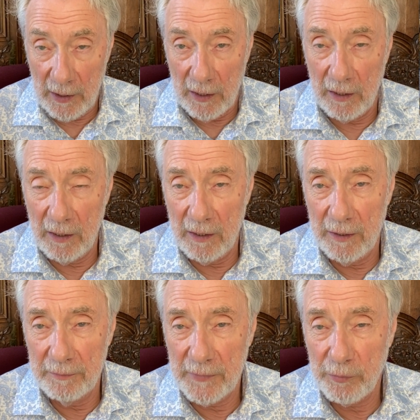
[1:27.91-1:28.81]

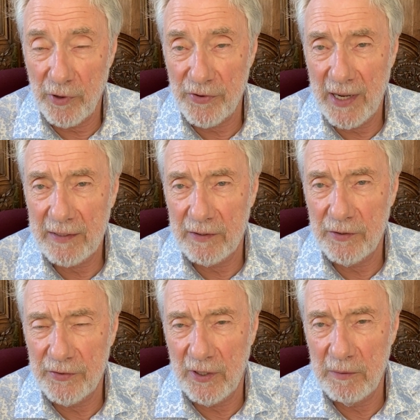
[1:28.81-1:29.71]
that was led at the
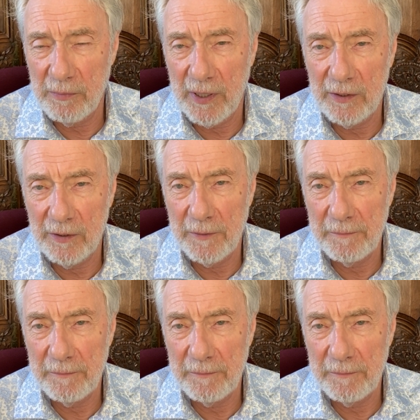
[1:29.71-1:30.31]
time by